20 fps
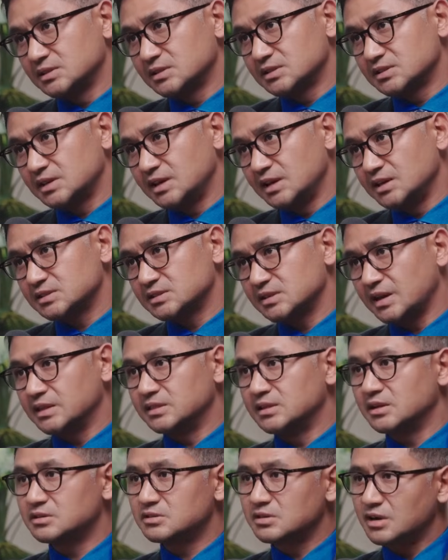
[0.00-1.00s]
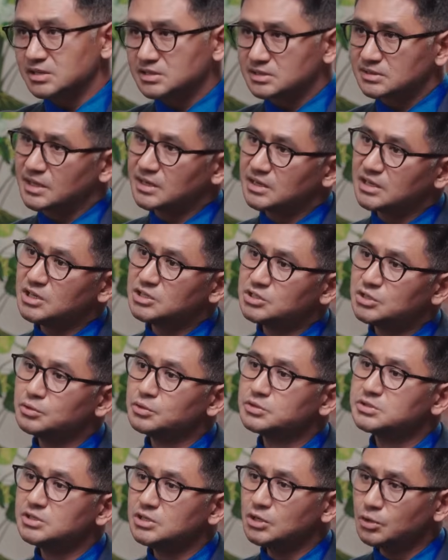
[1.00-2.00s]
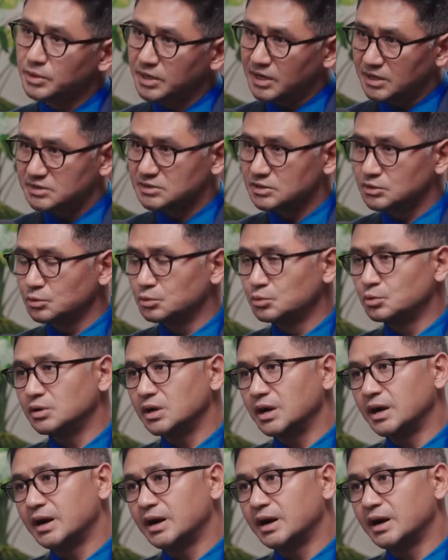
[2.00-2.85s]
in this case, and the trust then issues units to